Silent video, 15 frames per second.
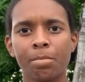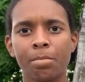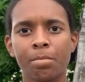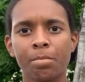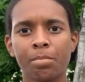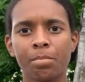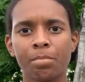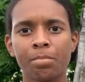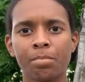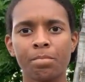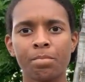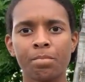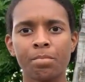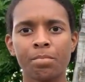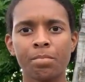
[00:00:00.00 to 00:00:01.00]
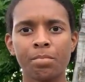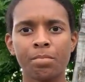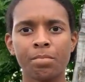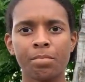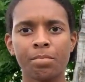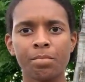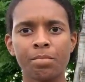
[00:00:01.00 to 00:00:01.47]

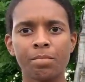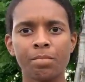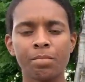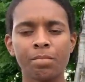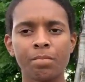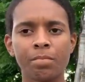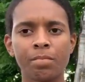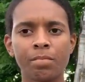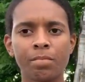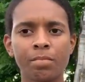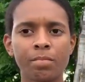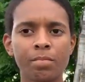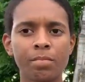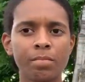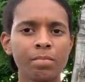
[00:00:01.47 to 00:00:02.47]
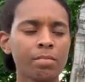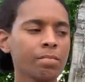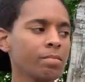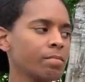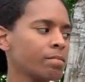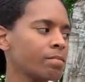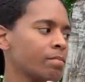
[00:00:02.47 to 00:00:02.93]

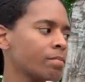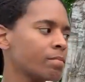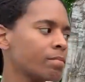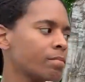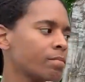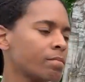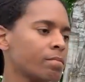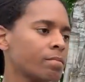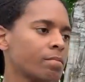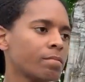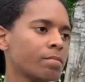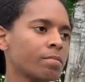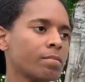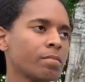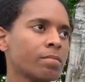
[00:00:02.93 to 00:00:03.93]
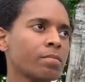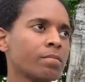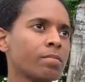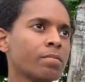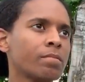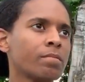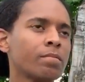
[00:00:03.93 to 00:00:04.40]

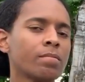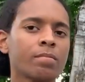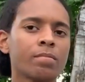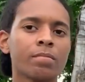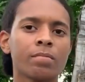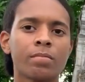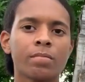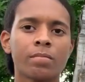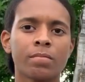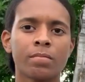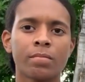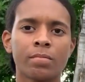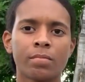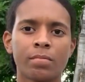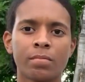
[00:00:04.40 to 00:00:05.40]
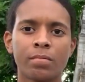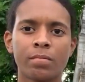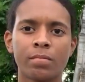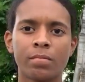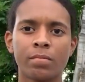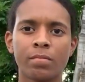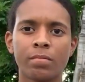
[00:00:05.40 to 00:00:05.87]

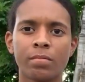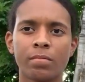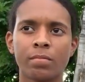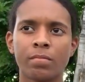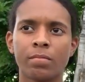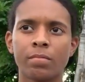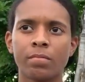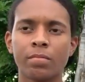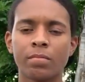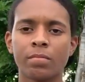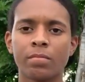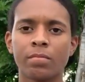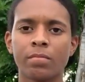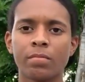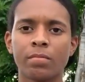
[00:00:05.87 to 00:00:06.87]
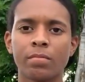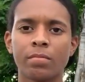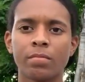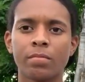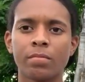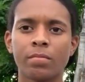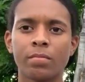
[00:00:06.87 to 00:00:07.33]

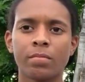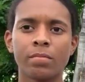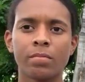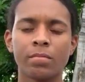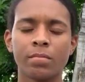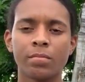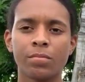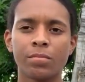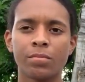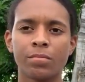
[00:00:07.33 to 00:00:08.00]
(not speaking)